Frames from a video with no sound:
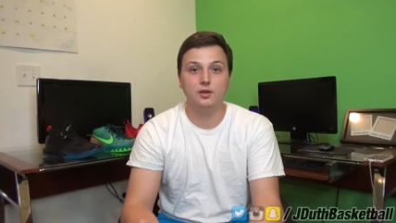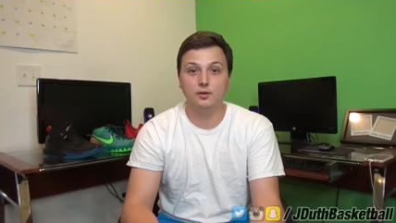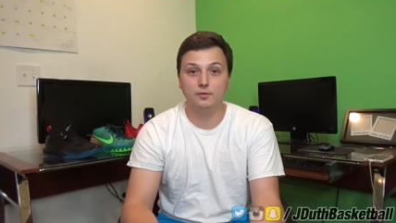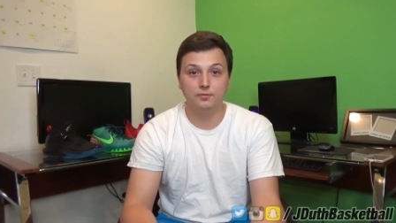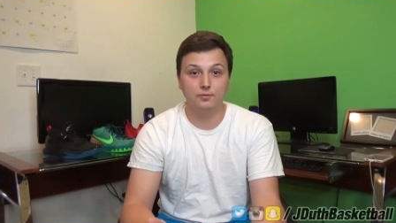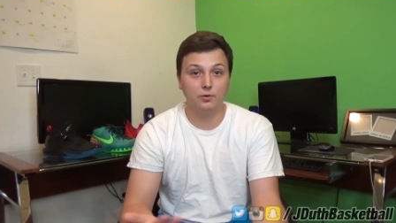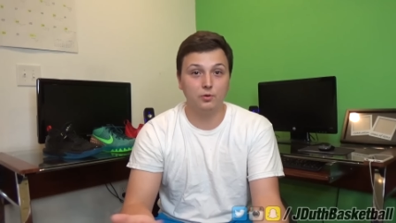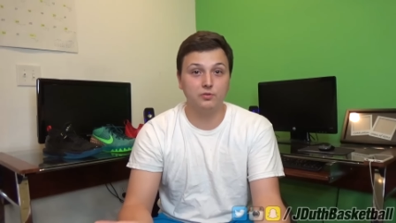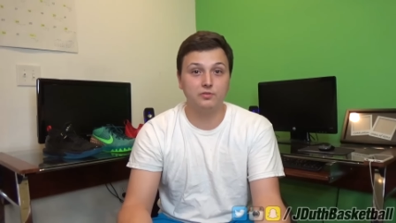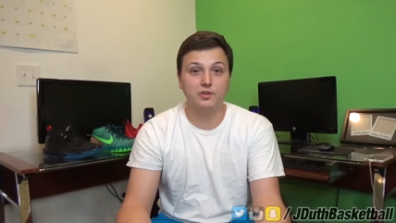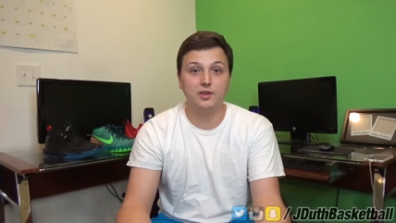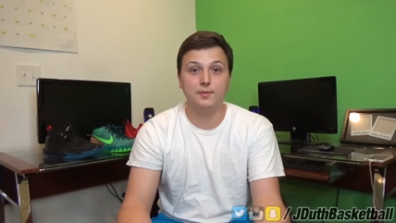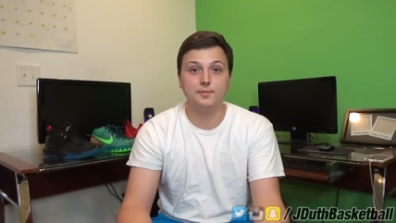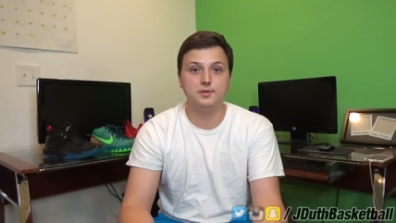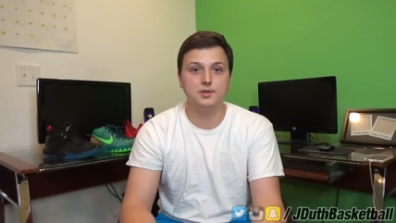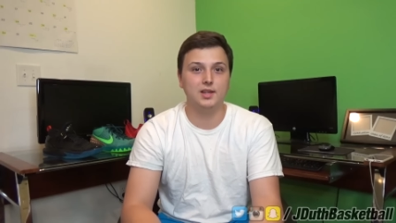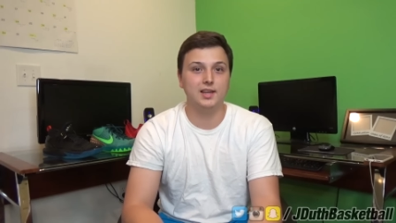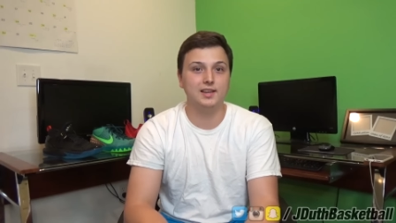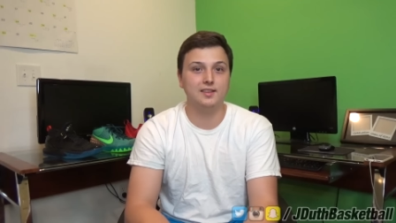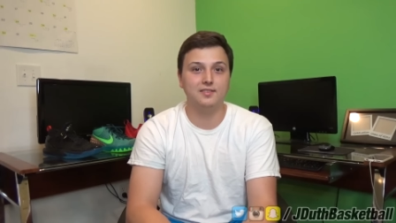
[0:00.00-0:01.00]
full
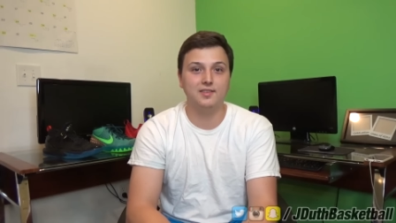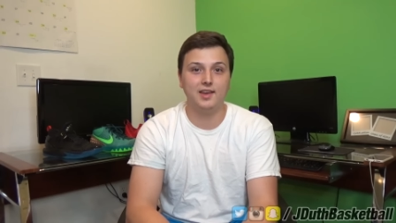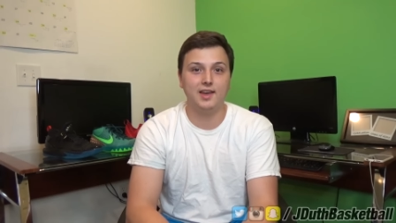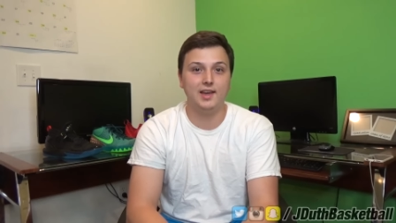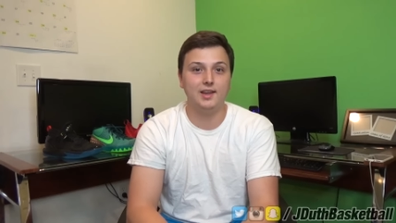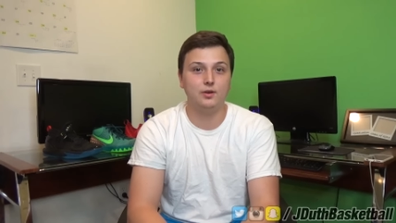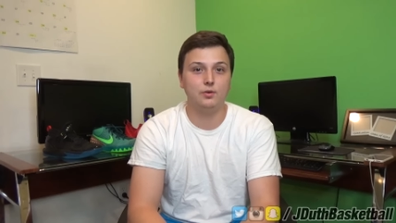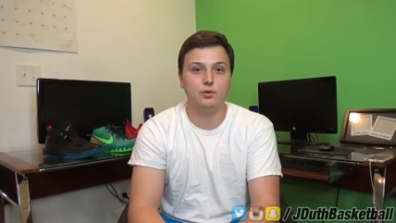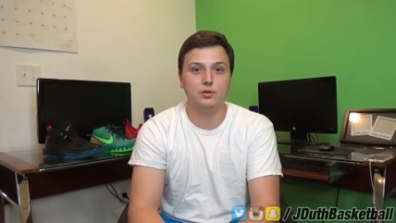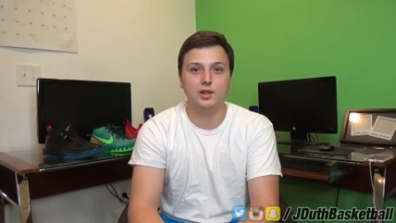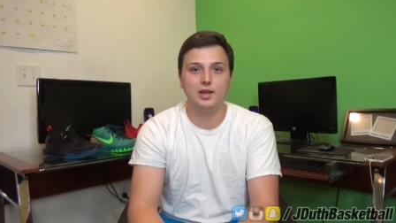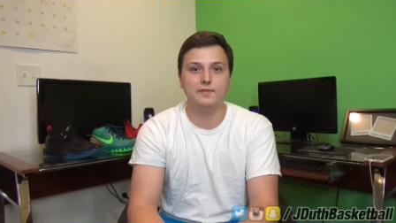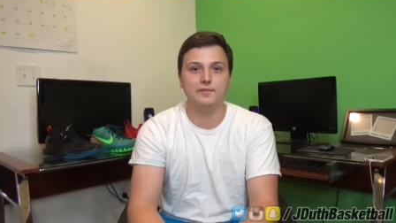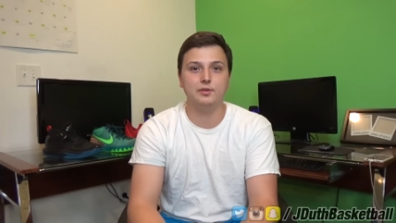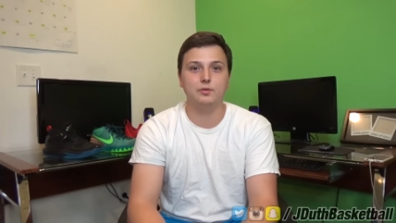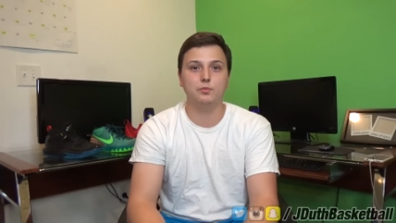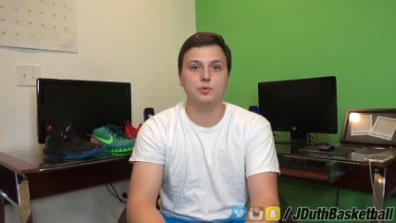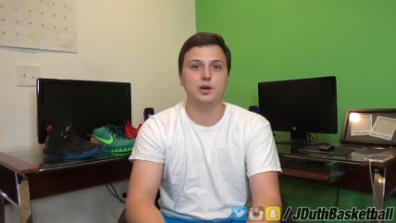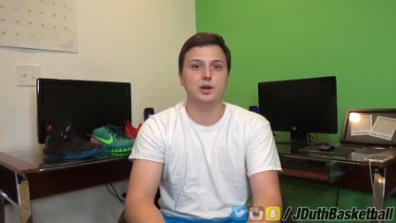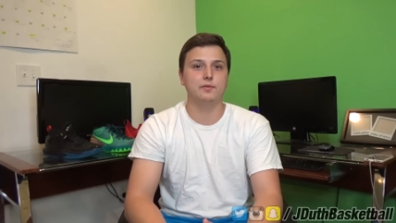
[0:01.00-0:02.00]
teams of like 10 or
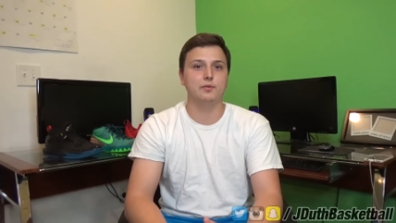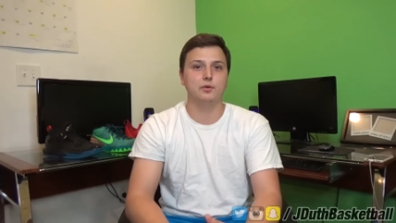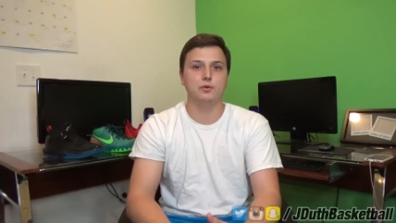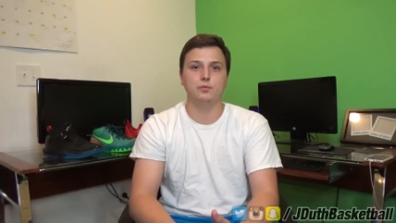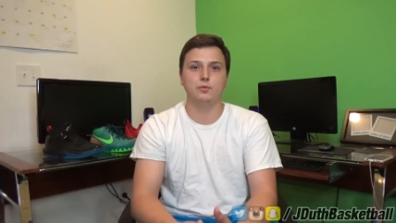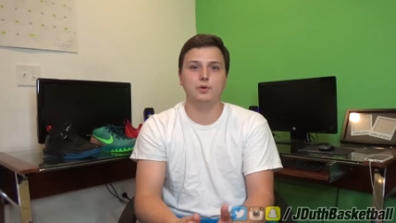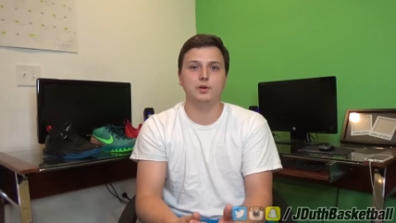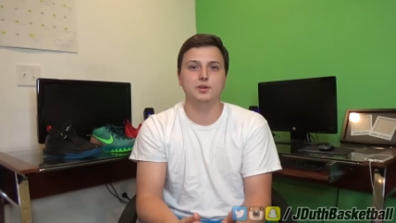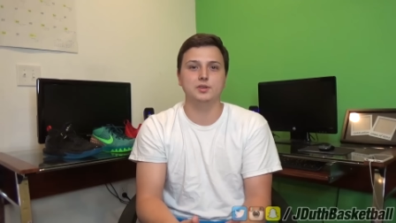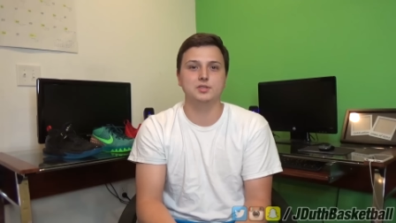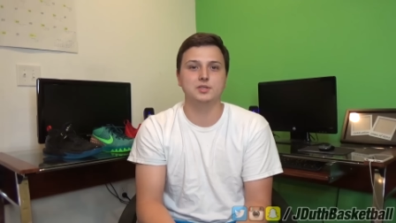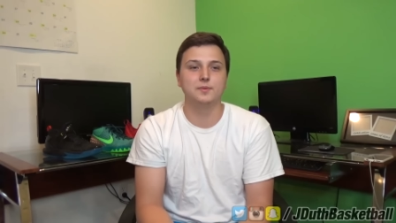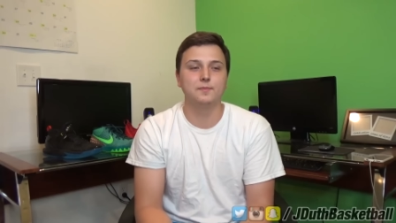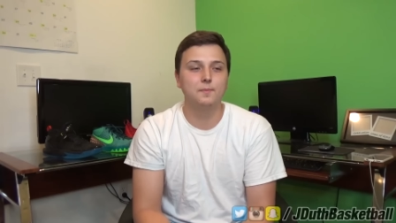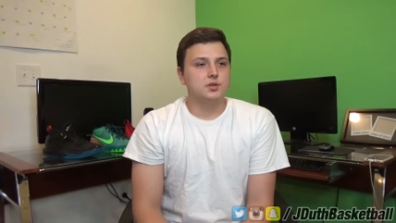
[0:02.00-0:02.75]
11, whatever it was.